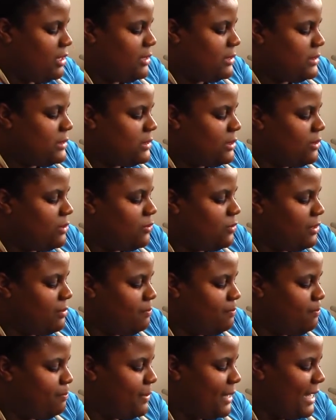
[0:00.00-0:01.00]
So we're
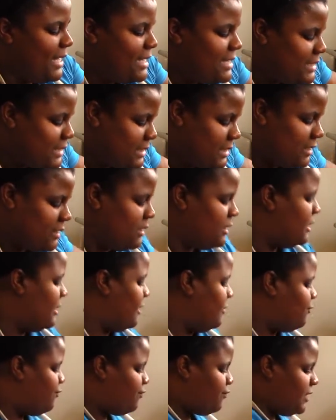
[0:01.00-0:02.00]
basically
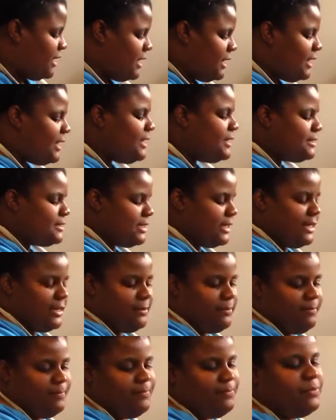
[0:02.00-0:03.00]
reheating
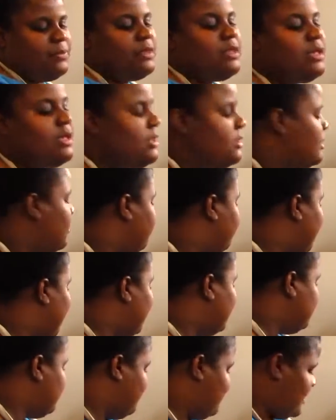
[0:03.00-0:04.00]
the
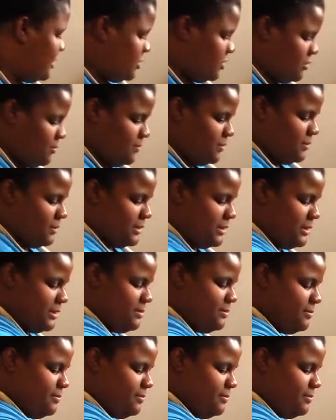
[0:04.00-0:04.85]
blanched vegetables.